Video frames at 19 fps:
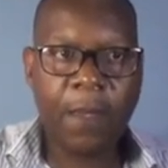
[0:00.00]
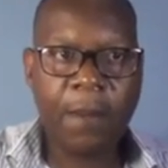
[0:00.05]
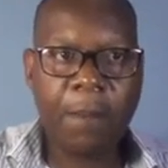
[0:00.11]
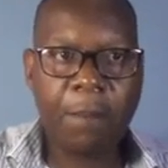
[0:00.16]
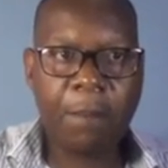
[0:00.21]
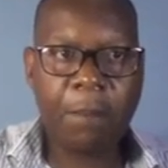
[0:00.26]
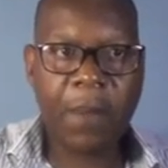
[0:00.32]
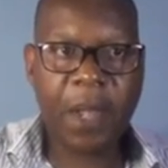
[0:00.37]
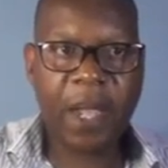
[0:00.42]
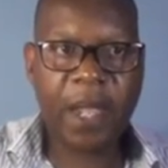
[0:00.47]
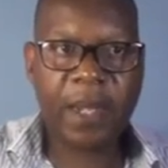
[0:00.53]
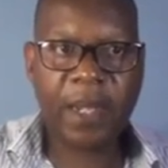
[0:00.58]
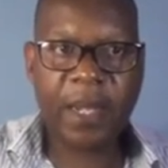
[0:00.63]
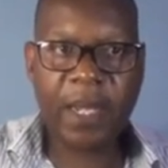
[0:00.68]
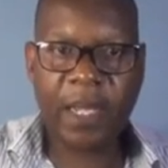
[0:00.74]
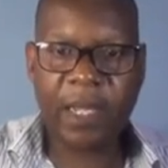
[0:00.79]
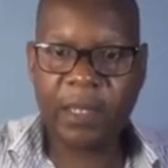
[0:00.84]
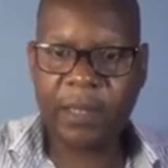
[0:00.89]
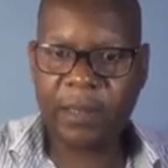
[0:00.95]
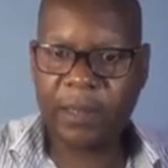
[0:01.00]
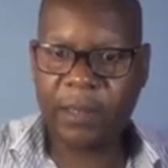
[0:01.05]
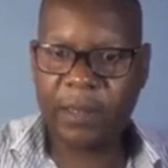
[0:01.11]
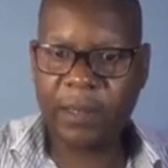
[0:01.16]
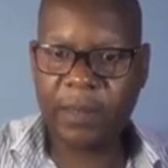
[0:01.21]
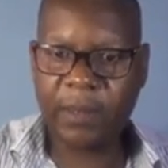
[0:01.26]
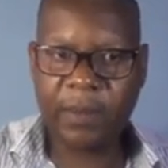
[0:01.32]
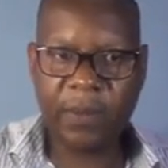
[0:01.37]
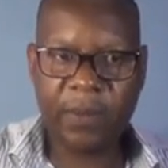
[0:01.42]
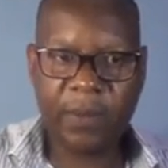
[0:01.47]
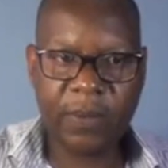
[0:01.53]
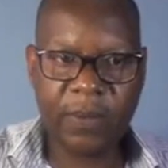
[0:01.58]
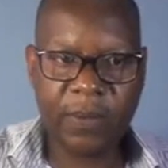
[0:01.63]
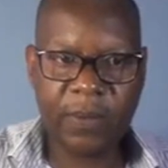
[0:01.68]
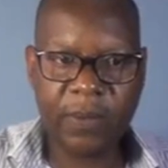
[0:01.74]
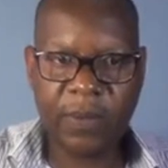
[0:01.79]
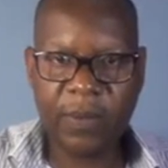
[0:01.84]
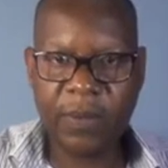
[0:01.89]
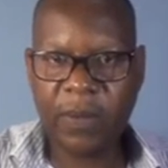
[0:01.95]
minus
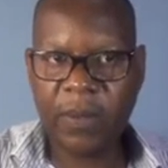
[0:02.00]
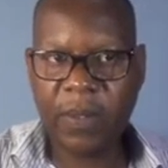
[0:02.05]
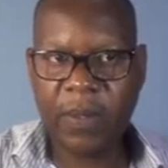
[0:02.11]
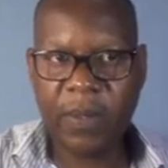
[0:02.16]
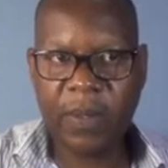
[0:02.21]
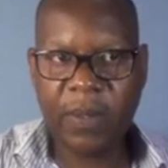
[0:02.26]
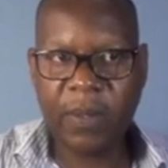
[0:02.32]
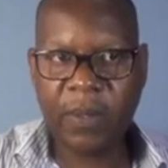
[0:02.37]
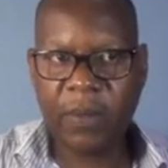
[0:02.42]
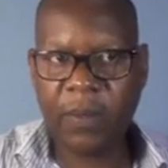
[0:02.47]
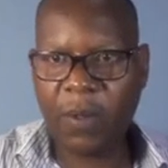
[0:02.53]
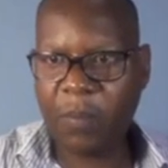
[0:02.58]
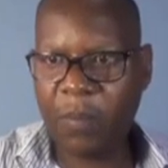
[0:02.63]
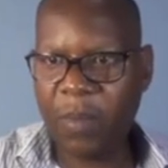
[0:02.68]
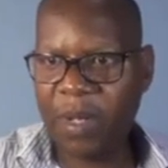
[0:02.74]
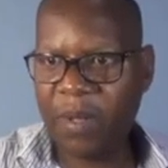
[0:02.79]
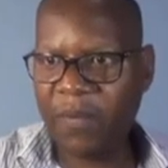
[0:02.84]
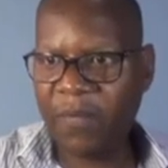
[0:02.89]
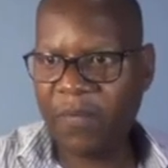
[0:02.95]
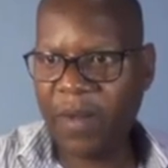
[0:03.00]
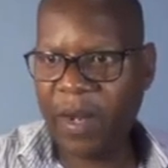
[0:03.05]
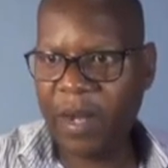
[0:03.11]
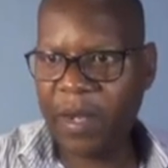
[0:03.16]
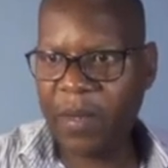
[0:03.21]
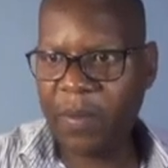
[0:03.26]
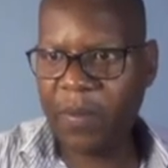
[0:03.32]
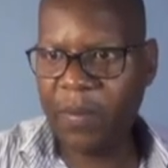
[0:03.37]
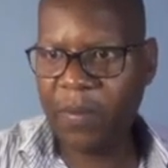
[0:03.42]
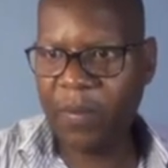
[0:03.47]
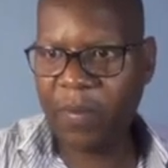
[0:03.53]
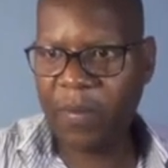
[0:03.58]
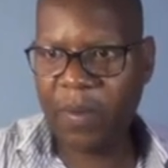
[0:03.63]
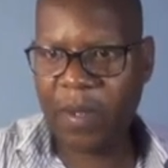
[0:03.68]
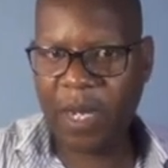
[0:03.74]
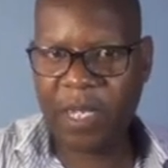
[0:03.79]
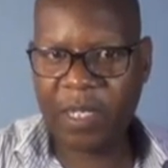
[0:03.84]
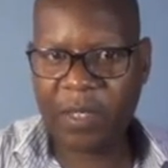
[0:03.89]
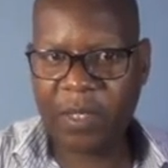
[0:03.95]
the mean value
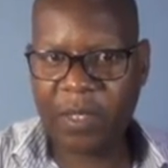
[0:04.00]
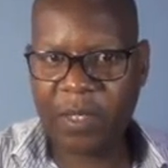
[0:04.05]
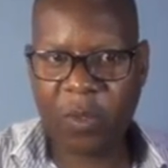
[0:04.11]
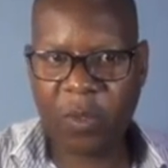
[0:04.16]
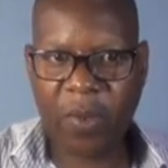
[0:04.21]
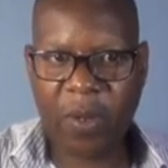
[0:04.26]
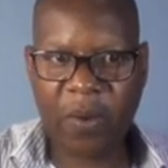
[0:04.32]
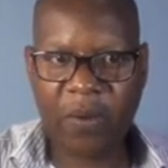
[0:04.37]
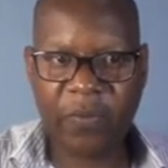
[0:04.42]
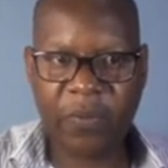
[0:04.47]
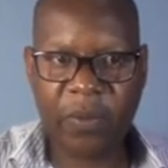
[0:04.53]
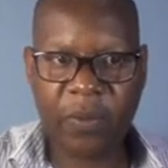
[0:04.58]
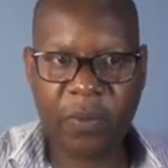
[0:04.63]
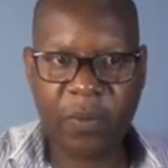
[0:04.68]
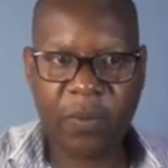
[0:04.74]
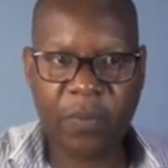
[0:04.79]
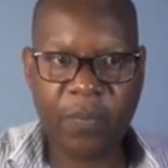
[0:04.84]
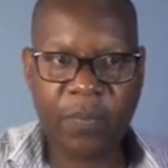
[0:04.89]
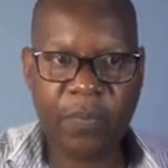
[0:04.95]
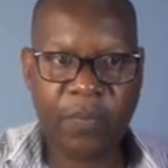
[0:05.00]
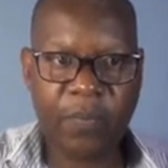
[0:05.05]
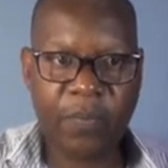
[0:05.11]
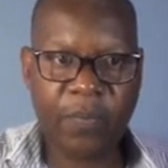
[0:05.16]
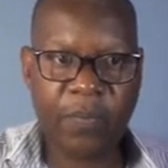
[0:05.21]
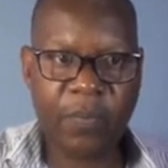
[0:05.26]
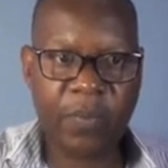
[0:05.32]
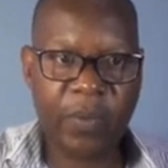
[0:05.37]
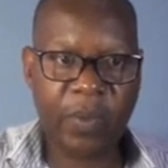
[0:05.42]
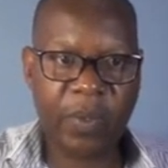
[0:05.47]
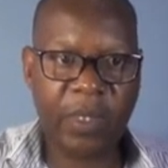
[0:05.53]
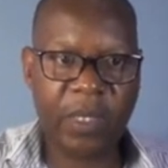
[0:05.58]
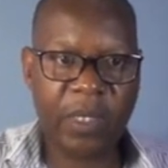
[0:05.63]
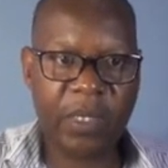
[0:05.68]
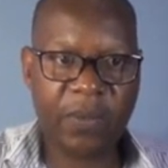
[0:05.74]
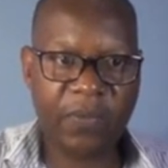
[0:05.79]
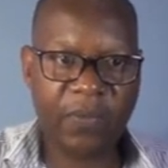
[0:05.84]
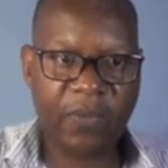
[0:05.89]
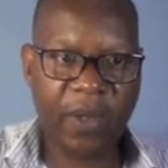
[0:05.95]
raised to the power of 2.
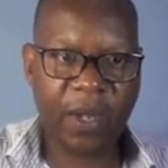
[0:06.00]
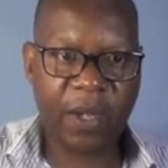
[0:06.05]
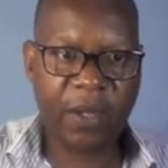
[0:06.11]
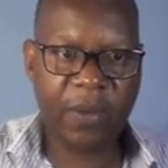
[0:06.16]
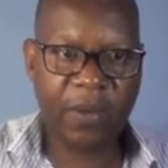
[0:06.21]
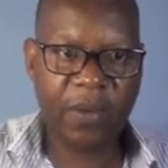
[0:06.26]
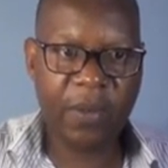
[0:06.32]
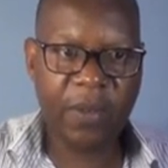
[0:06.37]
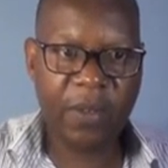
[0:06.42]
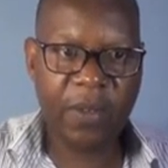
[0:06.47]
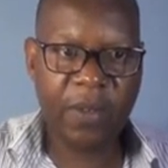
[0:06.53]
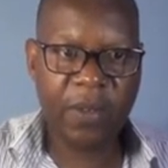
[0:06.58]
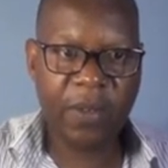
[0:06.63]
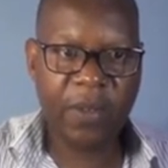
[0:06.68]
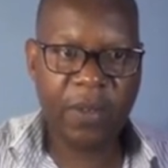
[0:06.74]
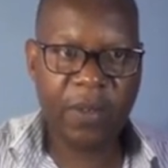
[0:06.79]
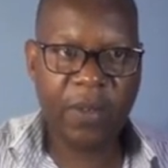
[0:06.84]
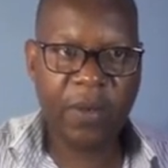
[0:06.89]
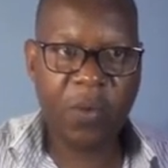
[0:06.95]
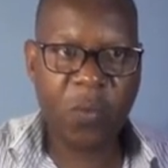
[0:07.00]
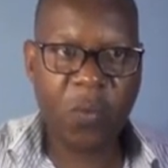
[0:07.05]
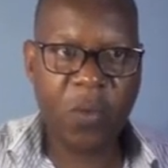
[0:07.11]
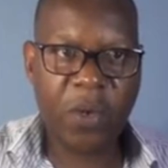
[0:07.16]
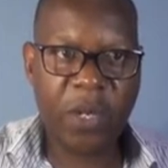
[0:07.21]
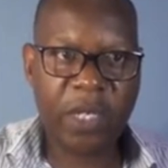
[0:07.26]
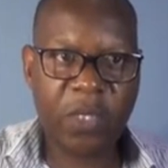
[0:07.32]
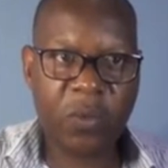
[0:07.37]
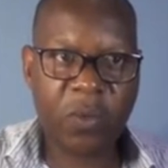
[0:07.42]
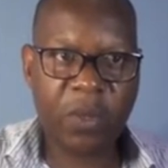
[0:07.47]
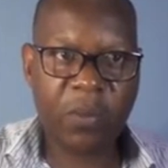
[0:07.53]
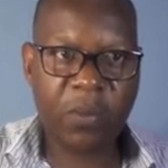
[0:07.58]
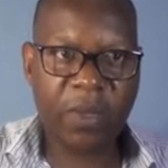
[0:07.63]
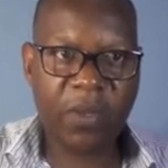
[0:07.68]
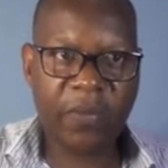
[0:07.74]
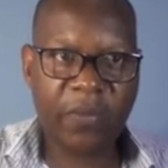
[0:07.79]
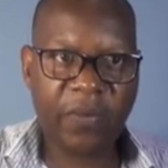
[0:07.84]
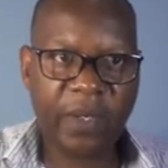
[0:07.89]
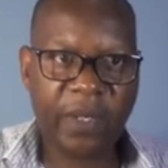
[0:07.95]
This value, which will
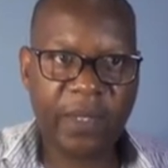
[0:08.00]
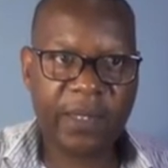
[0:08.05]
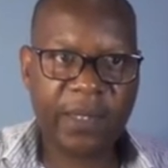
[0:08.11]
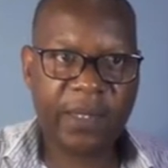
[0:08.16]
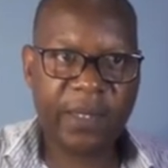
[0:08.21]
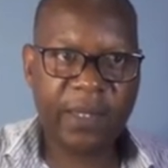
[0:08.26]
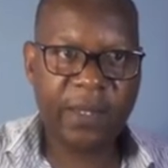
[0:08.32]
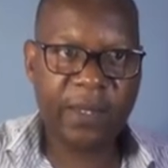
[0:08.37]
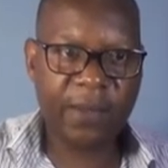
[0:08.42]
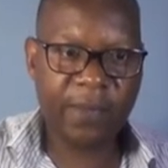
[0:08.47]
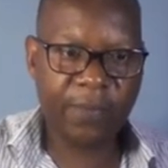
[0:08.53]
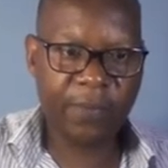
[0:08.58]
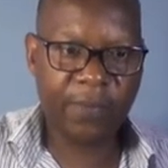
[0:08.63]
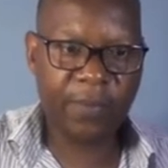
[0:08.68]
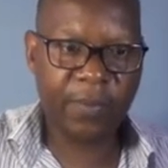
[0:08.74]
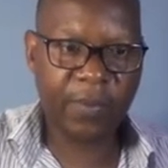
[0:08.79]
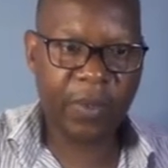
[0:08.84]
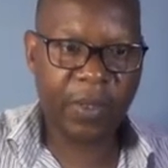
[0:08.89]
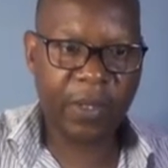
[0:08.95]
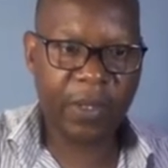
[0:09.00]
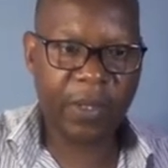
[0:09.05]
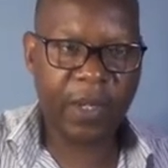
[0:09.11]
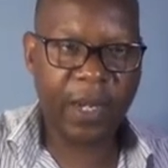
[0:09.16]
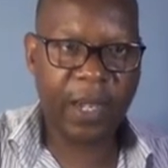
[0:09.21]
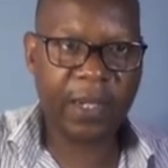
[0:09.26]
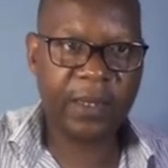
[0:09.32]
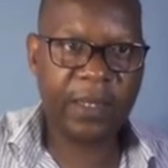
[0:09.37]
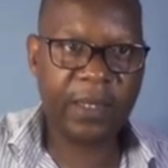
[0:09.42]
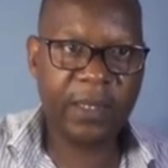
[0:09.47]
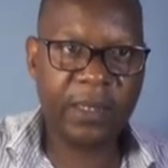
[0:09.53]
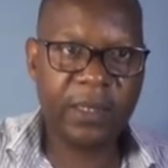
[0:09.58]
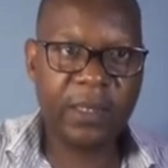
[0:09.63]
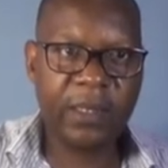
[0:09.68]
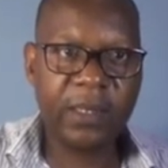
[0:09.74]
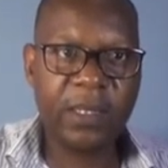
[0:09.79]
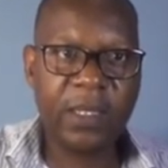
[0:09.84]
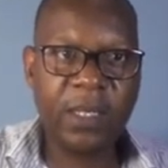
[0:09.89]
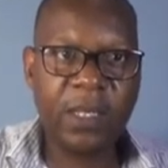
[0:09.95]
be fixed like
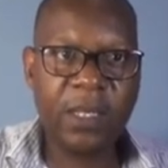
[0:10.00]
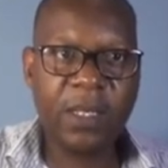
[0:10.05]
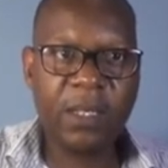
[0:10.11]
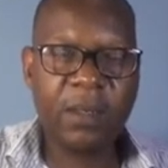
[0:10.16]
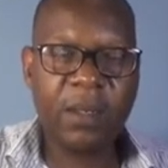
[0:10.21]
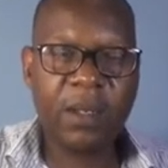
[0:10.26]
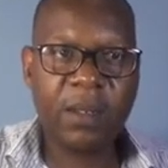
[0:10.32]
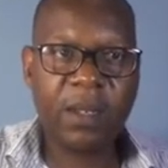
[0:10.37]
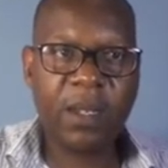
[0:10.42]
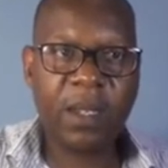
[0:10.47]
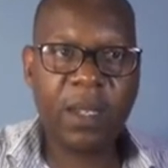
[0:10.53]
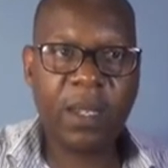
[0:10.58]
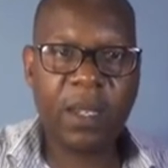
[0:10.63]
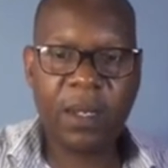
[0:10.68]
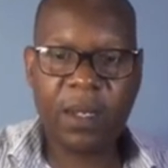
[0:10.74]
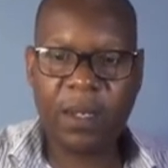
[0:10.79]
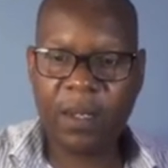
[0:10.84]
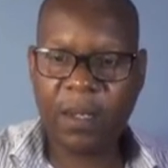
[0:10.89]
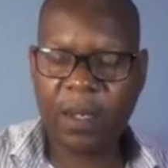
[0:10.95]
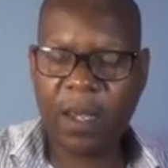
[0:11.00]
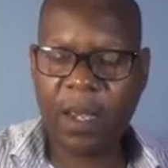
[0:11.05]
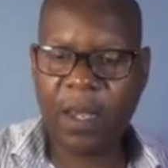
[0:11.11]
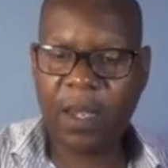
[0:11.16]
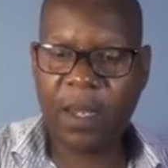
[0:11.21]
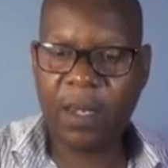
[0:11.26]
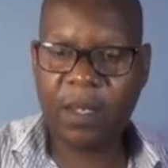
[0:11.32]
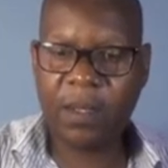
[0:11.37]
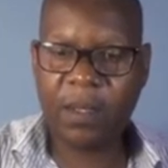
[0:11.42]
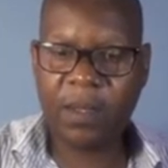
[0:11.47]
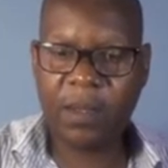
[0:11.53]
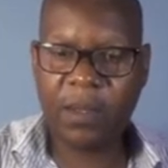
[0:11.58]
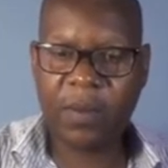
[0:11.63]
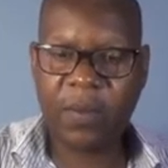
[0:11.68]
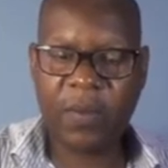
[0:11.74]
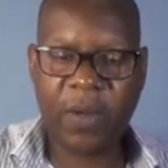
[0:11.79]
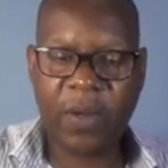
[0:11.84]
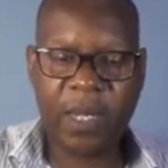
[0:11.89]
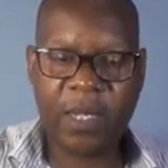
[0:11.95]
this, and I
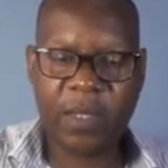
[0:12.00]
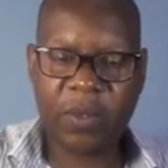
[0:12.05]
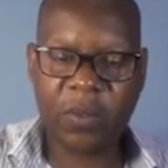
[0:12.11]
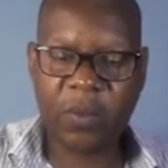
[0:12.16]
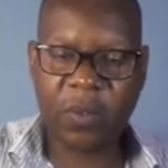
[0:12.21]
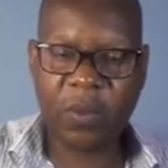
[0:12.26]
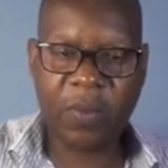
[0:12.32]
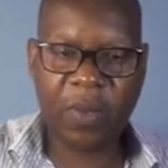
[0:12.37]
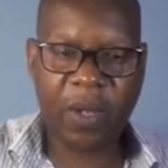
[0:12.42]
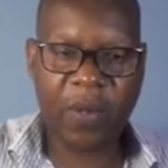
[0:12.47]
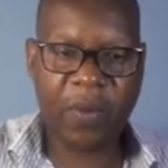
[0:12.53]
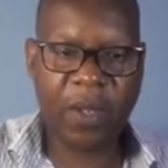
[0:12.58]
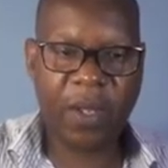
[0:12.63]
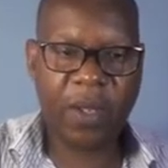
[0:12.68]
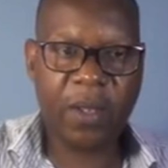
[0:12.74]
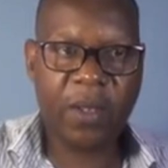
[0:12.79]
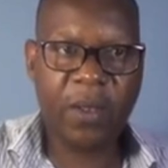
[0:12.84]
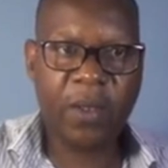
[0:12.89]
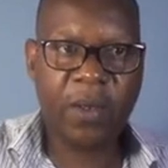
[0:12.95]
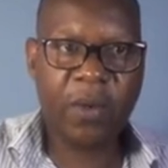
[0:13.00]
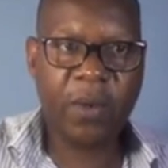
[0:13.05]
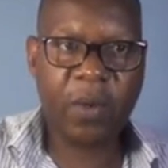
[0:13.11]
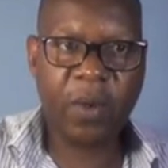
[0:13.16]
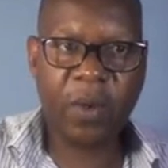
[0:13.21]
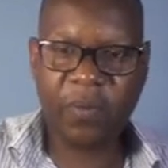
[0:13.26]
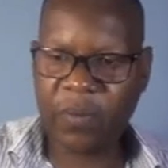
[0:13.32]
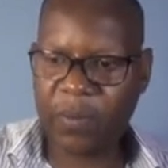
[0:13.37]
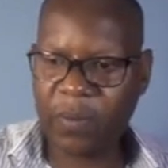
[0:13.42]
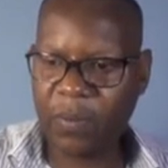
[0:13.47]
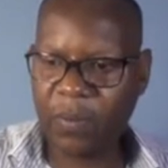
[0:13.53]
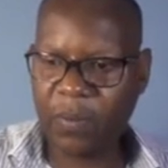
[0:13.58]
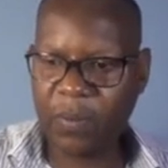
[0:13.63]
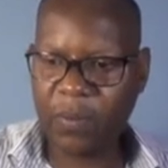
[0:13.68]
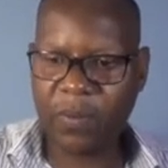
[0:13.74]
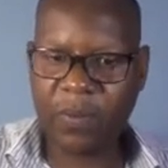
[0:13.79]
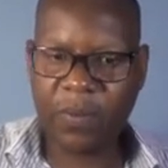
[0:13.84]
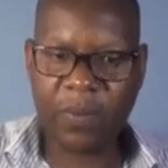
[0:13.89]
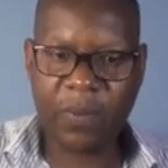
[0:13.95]
raise to the power of 2
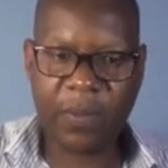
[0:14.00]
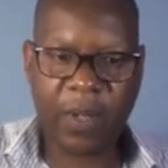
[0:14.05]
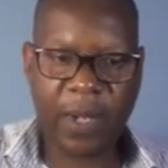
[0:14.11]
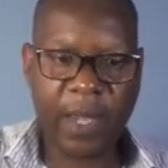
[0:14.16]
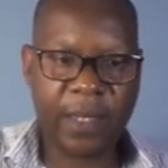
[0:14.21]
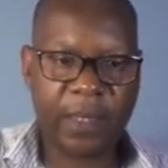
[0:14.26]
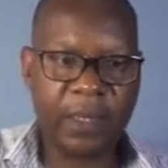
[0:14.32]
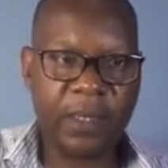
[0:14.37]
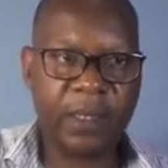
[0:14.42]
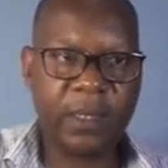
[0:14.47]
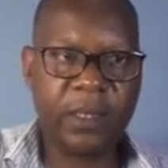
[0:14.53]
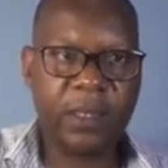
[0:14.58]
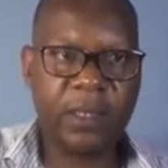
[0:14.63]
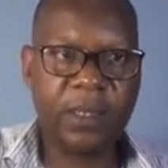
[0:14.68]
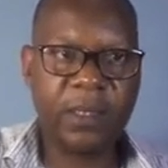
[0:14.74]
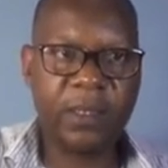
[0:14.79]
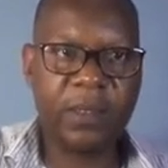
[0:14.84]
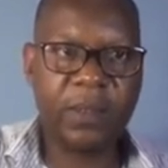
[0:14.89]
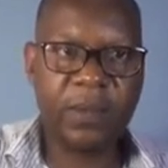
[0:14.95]
like this.